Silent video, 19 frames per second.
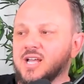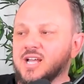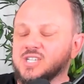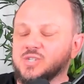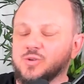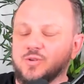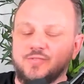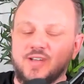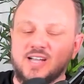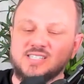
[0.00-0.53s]

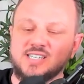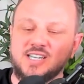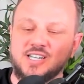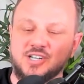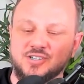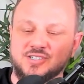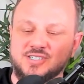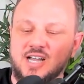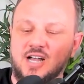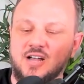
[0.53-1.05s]
So investing in
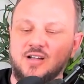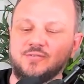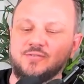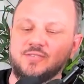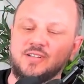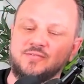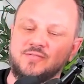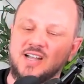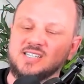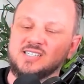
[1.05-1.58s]
yourself,
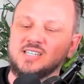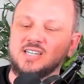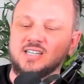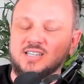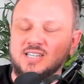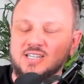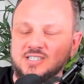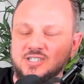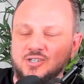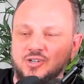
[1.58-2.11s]
investing in
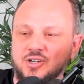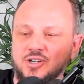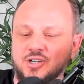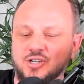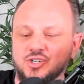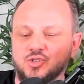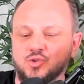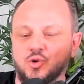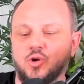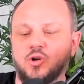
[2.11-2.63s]
things you can
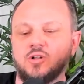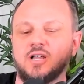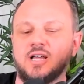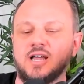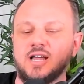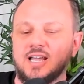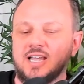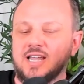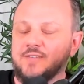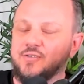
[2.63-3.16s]
control.
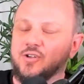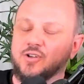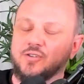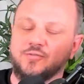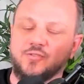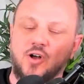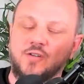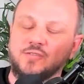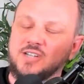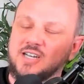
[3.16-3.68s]
If you're
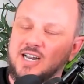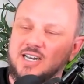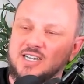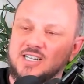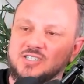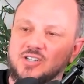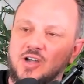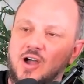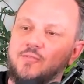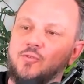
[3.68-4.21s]
involved in any
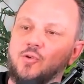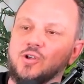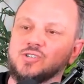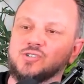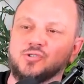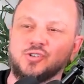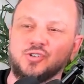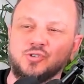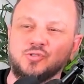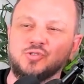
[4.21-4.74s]
softwares
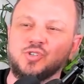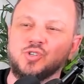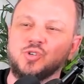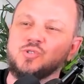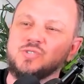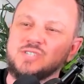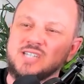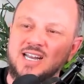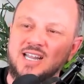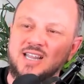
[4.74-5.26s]
or you
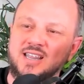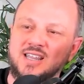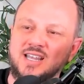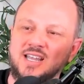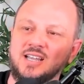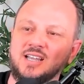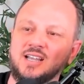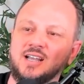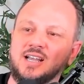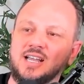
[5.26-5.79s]
use
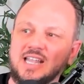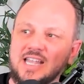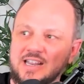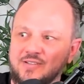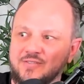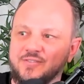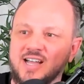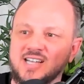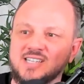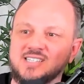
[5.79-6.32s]
anything,
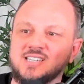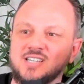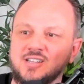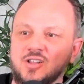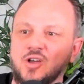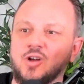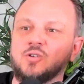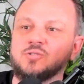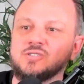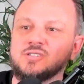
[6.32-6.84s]
invest in
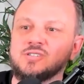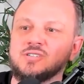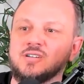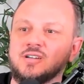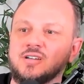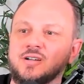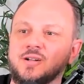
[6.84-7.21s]
those.